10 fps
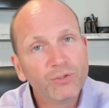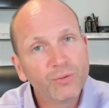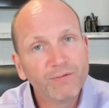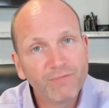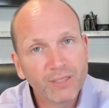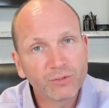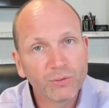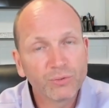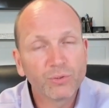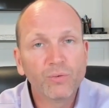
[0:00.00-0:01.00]
to
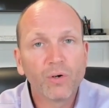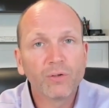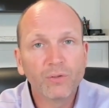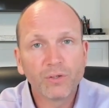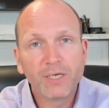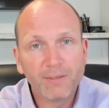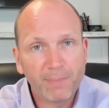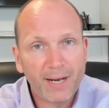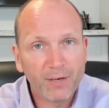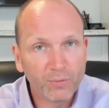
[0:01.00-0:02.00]
investors who are looking to
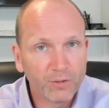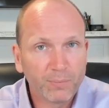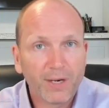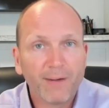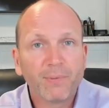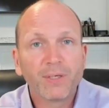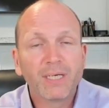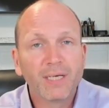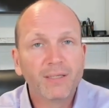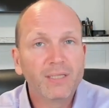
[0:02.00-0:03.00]
buy rental property
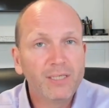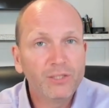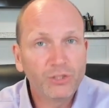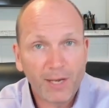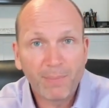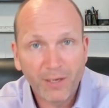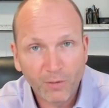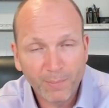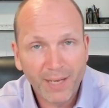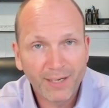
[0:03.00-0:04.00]
in the Champaign
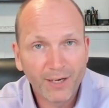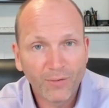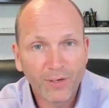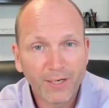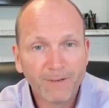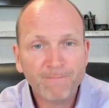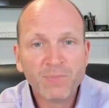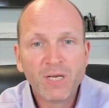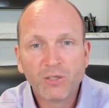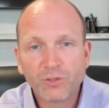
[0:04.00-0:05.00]
Urbana area.
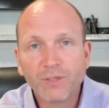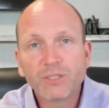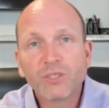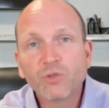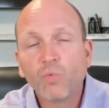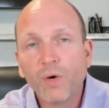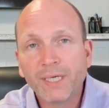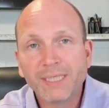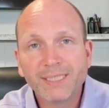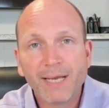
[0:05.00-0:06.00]
So this is one
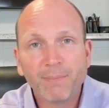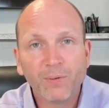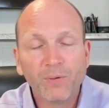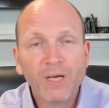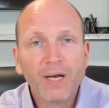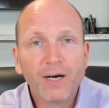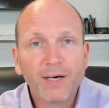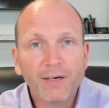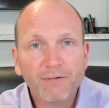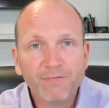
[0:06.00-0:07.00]
example
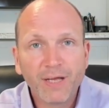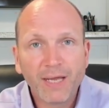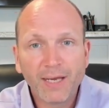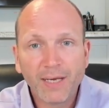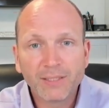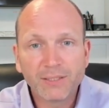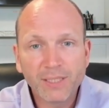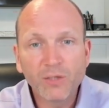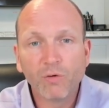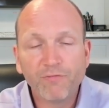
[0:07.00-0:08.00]
of a
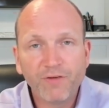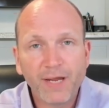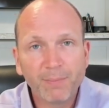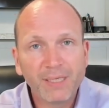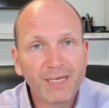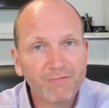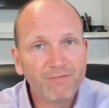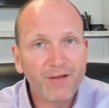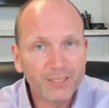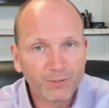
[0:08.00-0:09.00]
single family
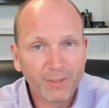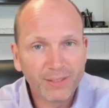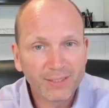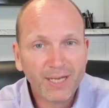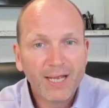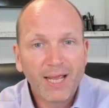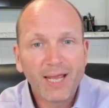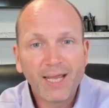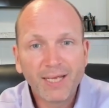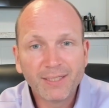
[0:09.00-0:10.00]
investment,
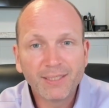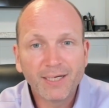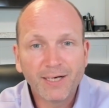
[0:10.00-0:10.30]
and